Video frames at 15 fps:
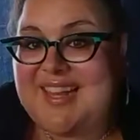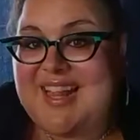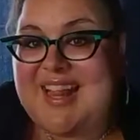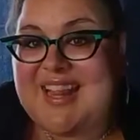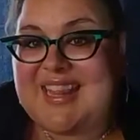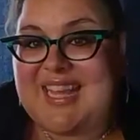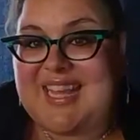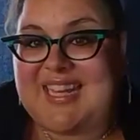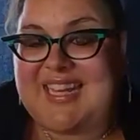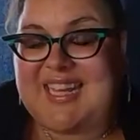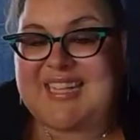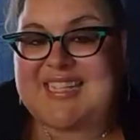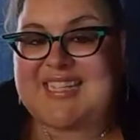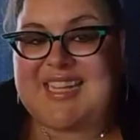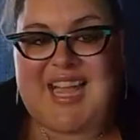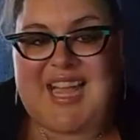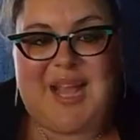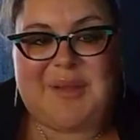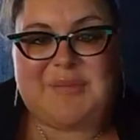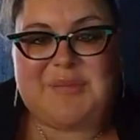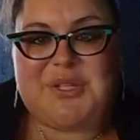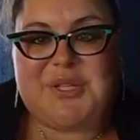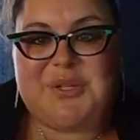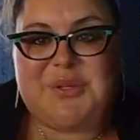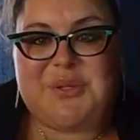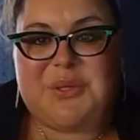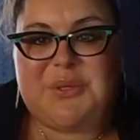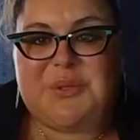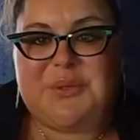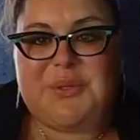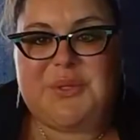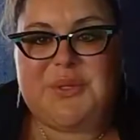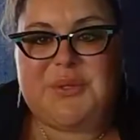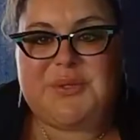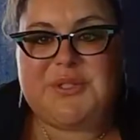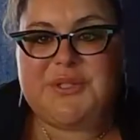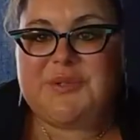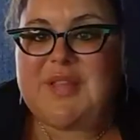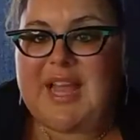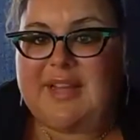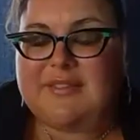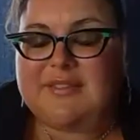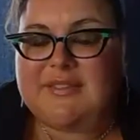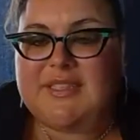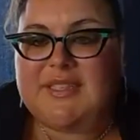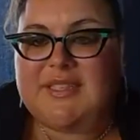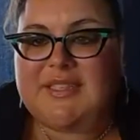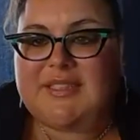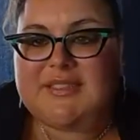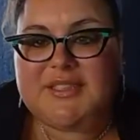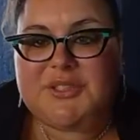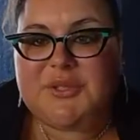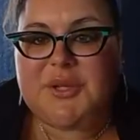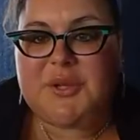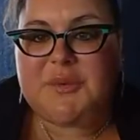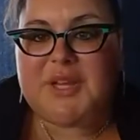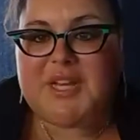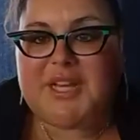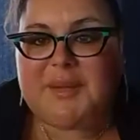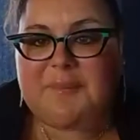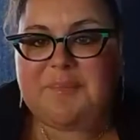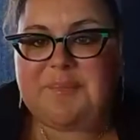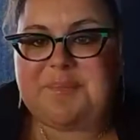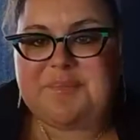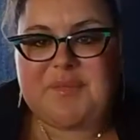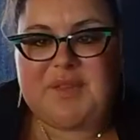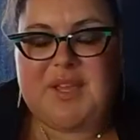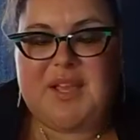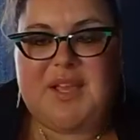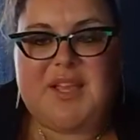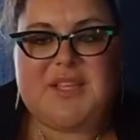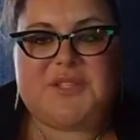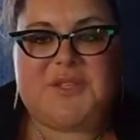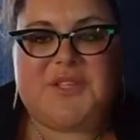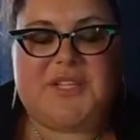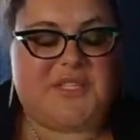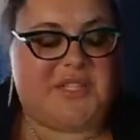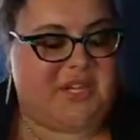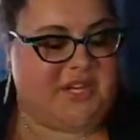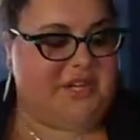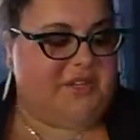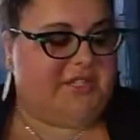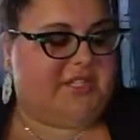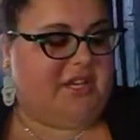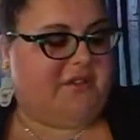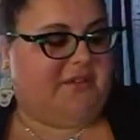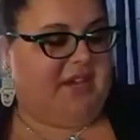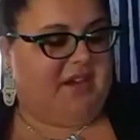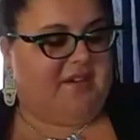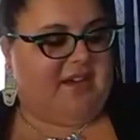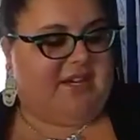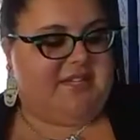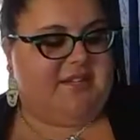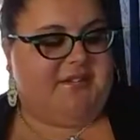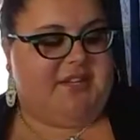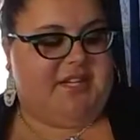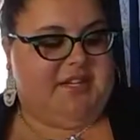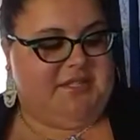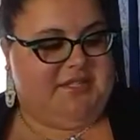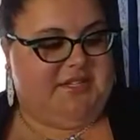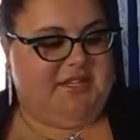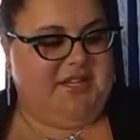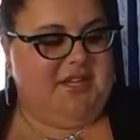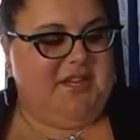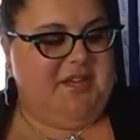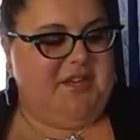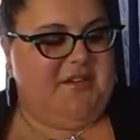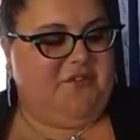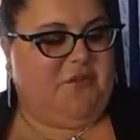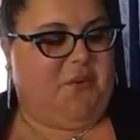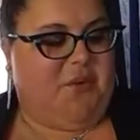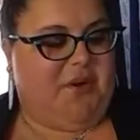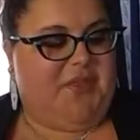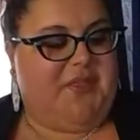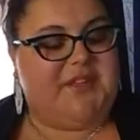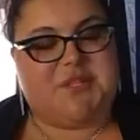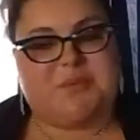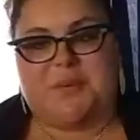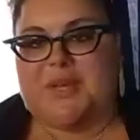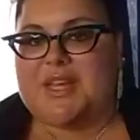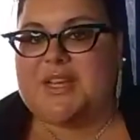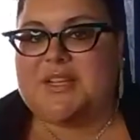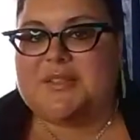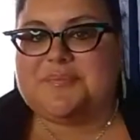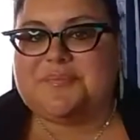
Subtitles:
then it's time to do that and do your reading. So these are your self-care activities for this week,